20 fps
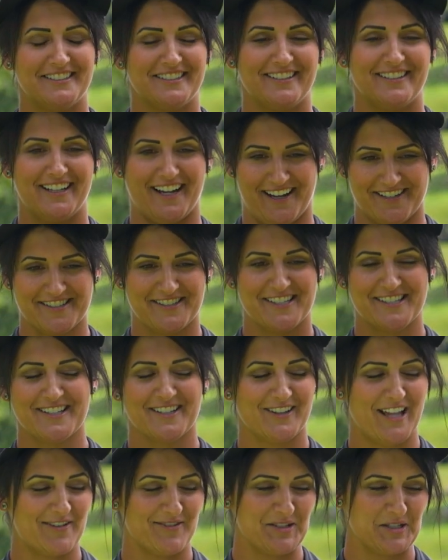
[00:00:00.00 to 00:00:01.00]
Yes, this
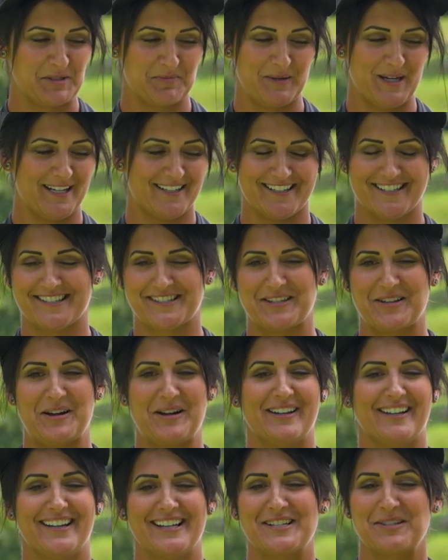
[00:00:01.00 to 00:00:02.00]
11 speed
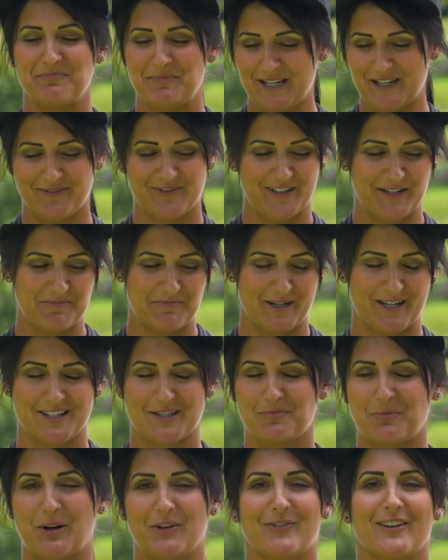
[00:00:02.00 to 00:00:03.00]
is beefy, but
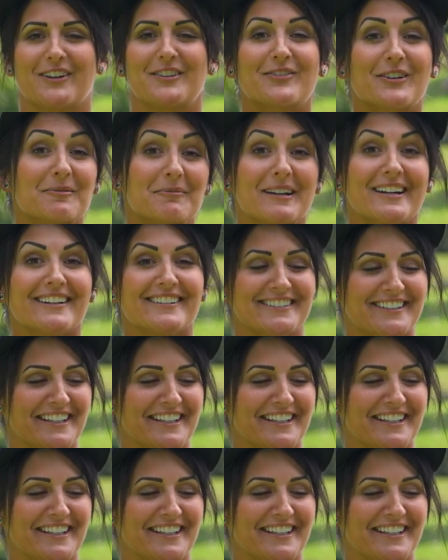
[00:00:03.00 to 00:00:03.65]
it's perfect for me.